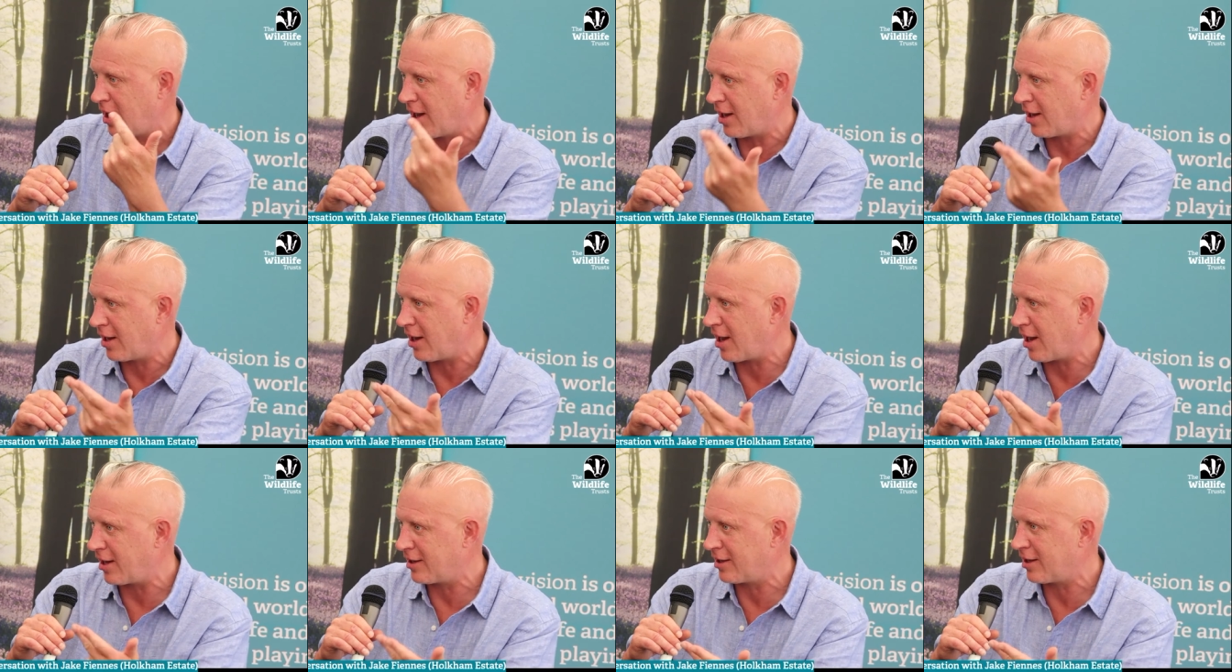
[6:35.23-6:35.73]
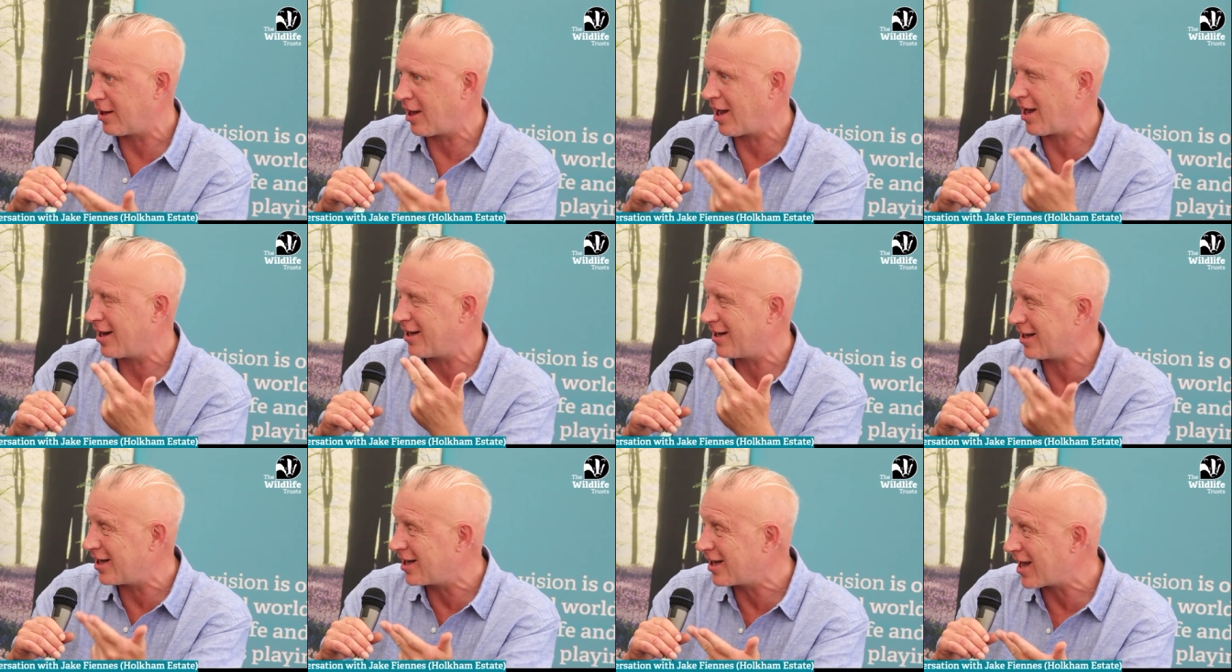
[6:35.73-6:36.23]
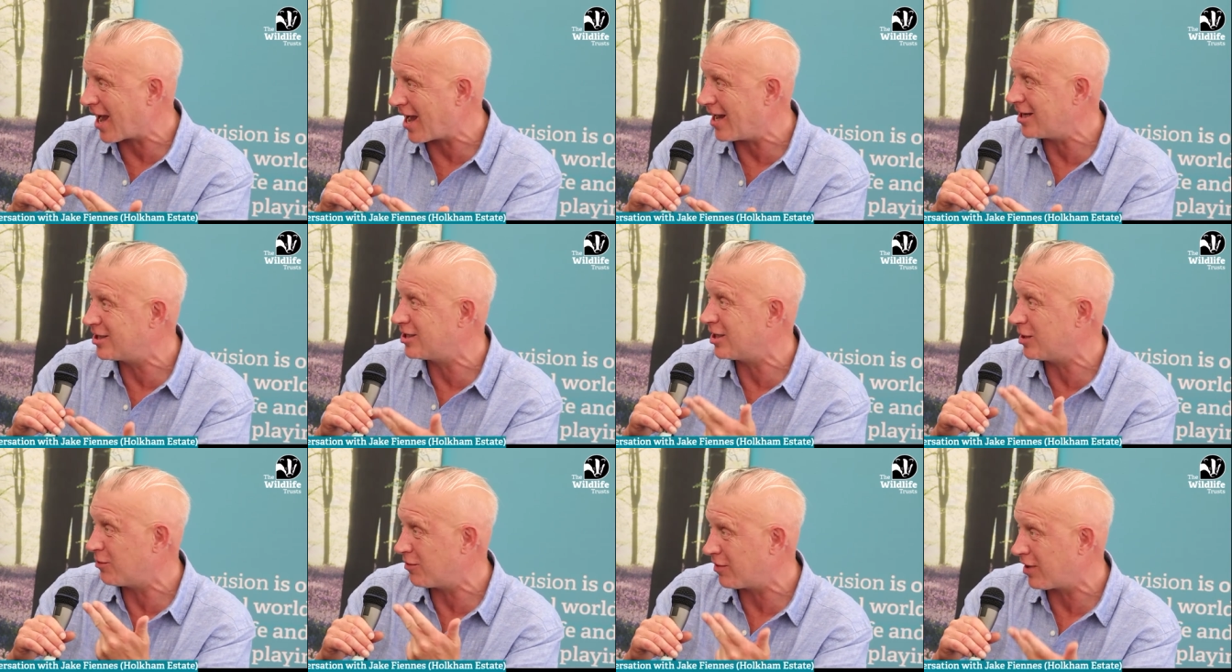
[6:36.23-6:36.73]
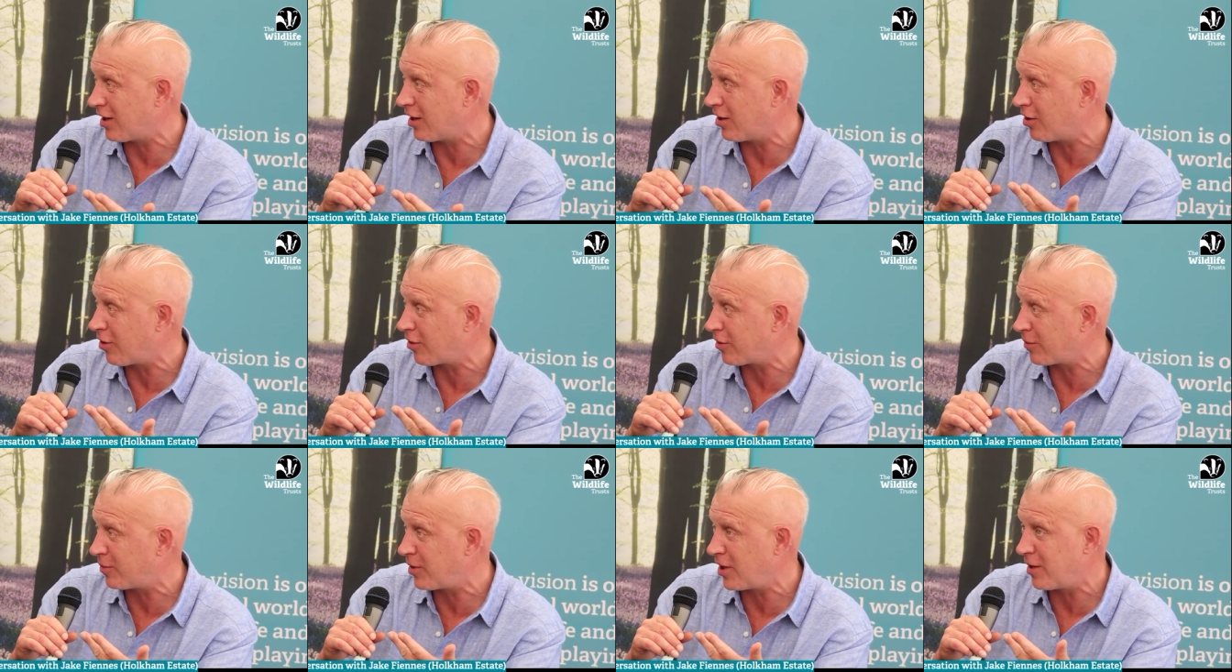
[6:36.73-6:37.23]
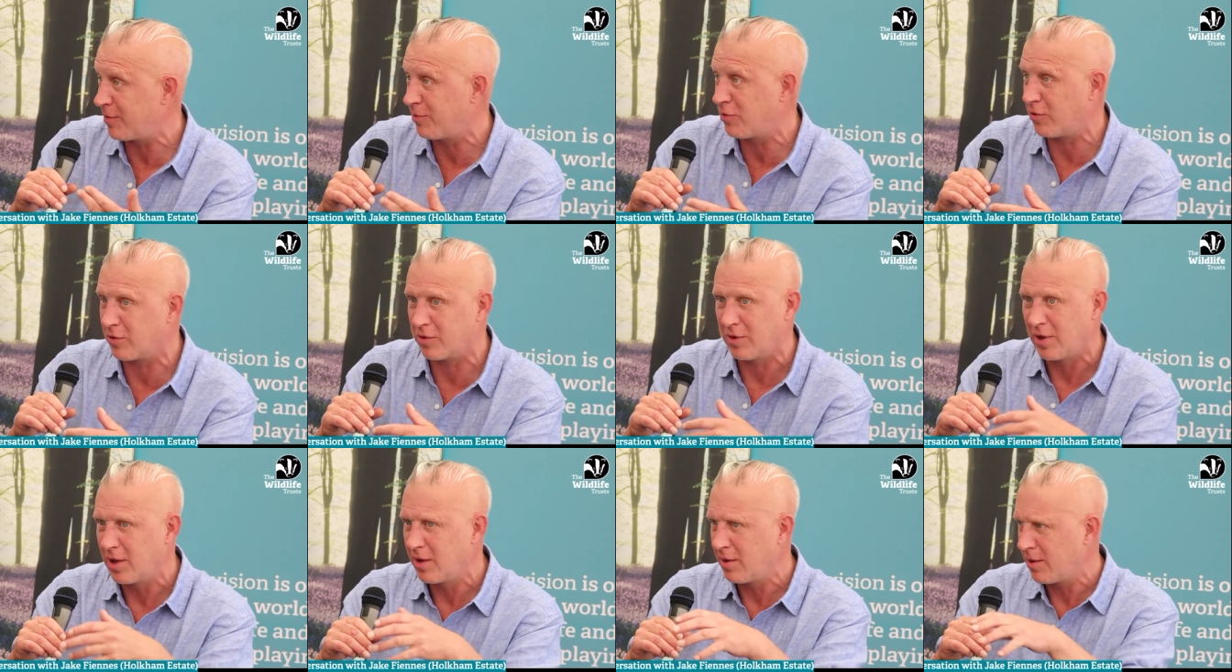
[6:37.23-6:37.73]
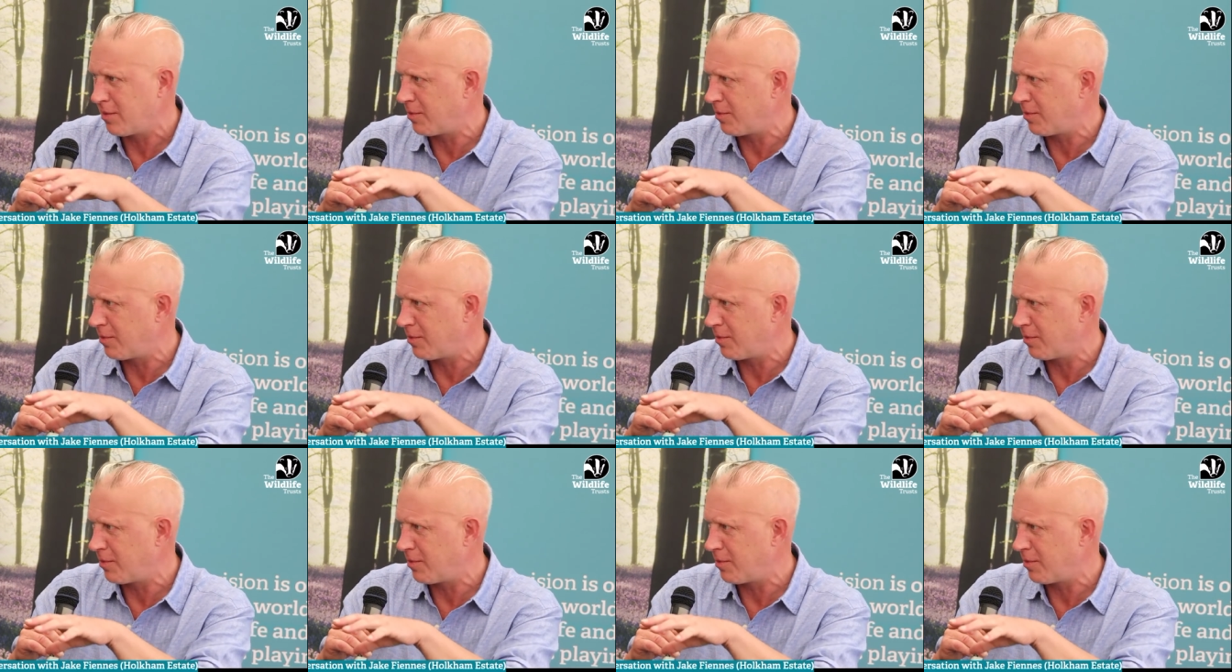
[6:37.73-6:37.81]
and engaging with a lot of people,